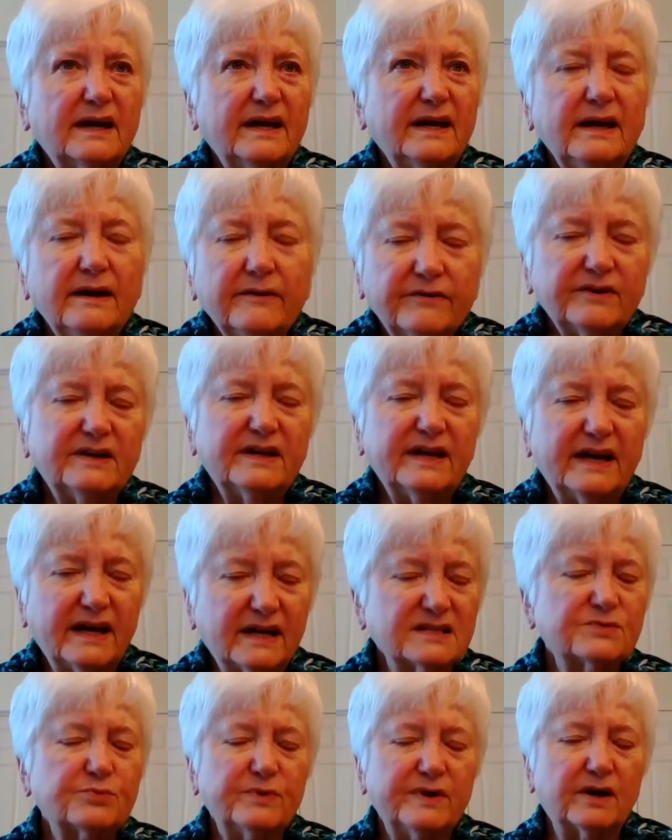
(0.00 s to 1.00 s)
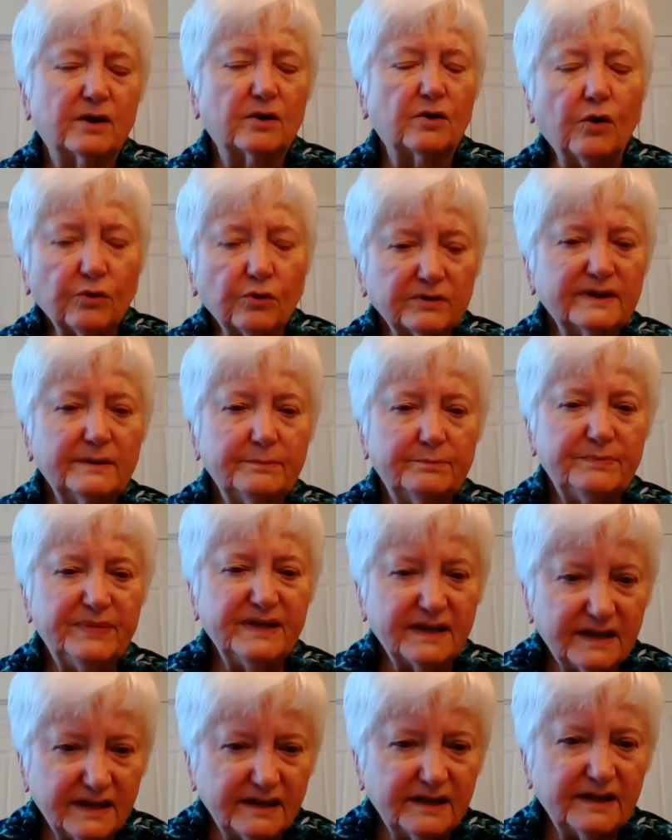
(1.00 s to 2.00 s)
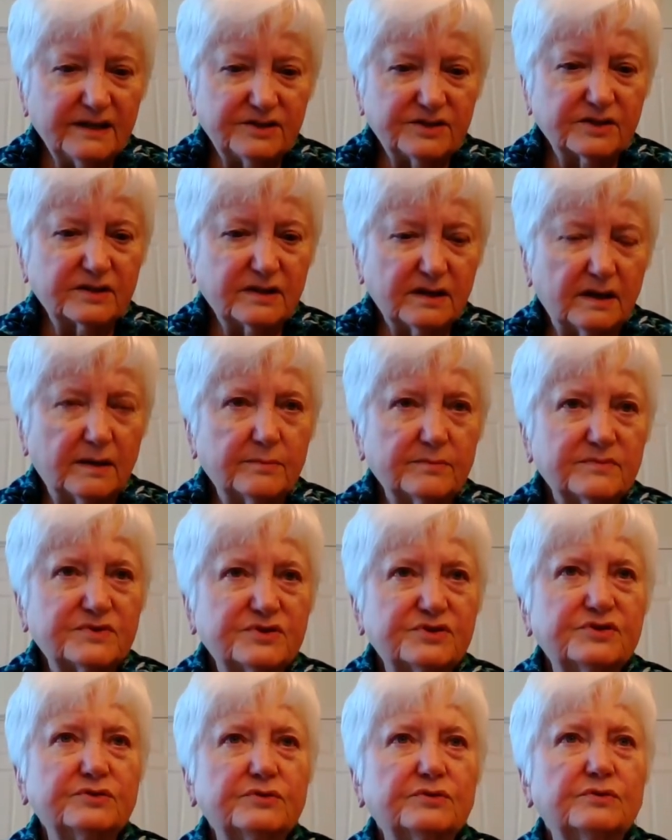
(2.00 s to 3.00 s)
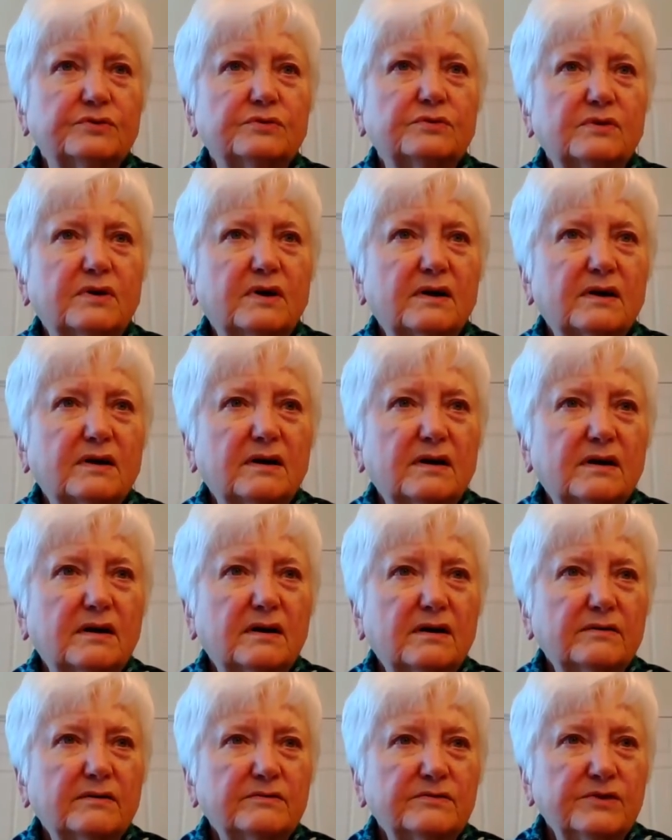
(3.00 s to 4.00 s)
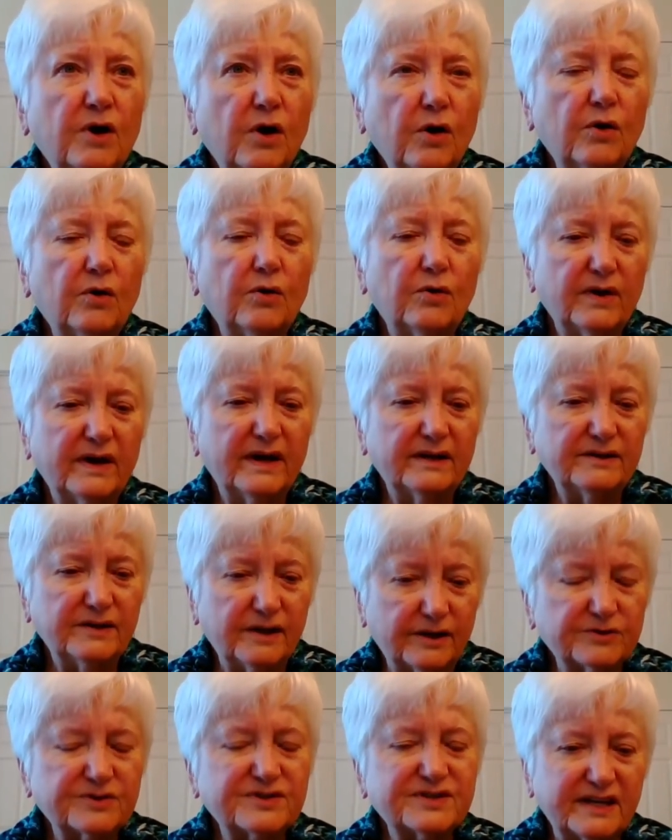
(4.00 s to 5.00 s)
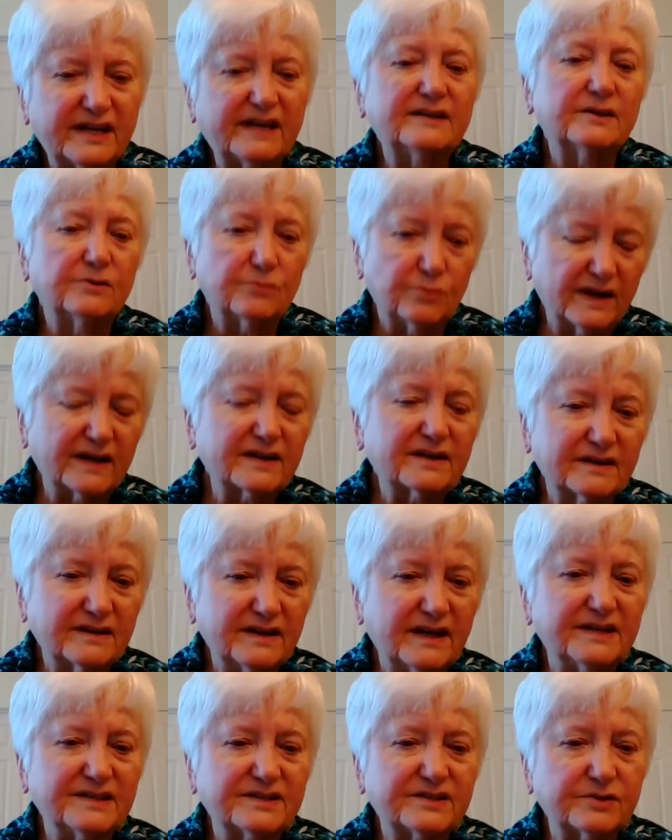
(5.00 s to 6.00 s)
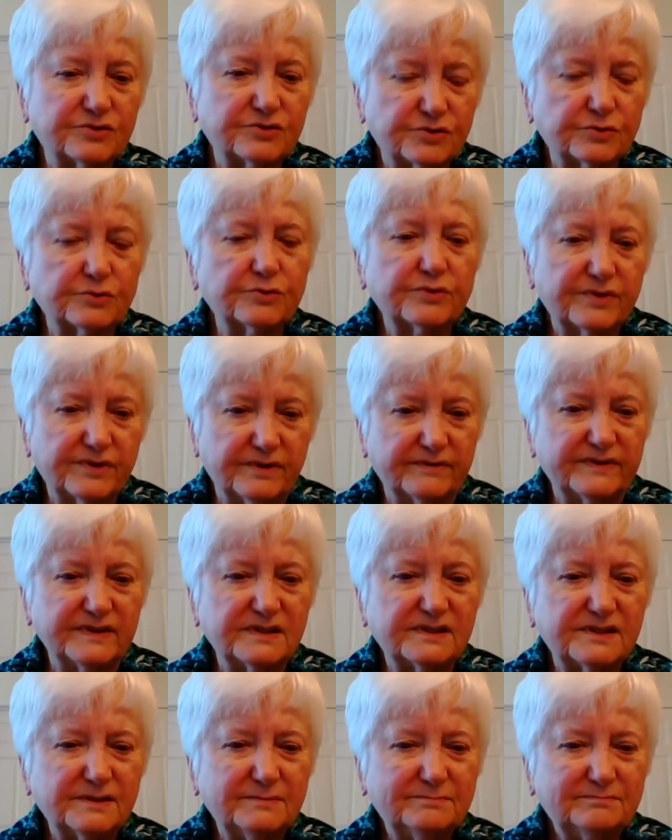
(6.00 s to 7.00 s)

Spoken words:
even as we are only beginning to come to know and understand and recognize the truth of it.